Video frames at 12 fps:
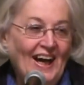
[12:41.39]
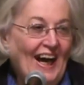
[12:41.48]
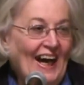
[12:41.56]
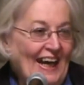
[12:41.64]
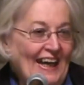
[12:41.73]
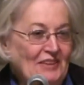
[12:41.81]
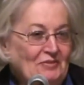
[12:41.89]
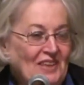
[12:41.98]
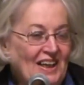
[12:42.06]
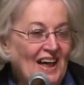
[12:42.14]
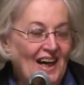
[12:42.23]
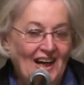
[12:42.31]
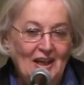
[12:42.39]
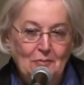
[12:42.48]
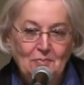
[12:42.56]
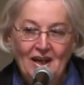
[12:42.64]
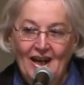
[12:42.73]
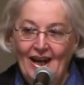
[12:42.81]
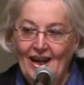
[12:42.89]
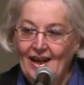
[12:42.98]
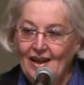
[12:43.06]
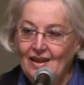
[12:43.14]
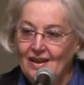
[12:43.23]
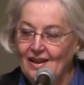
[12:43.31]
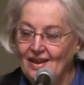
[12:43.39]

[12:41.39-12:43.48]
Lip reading: Hi. I